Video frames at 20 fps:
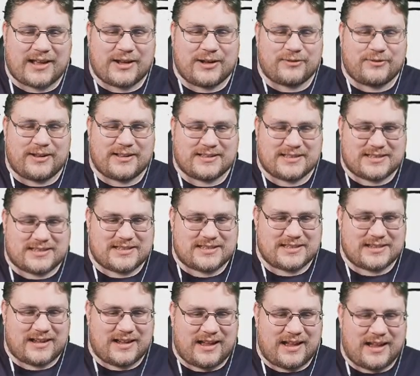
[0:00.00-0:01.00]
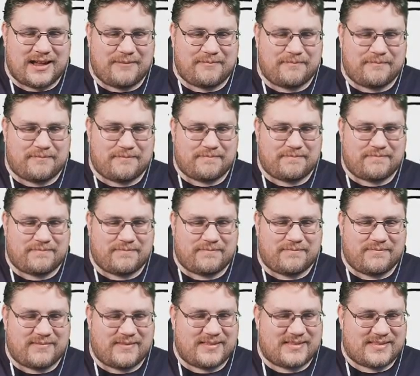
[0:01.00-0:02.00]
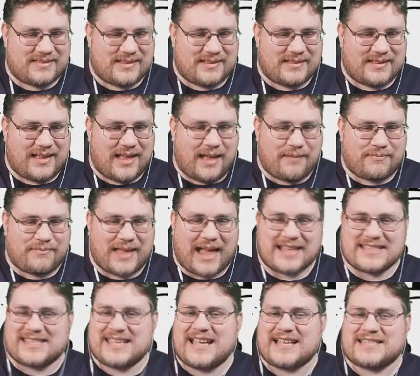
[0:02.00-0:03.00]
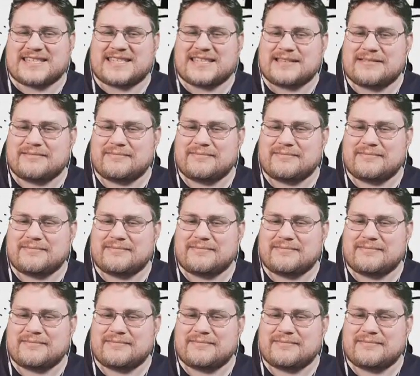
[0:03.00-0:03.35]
Good riddance. That's it.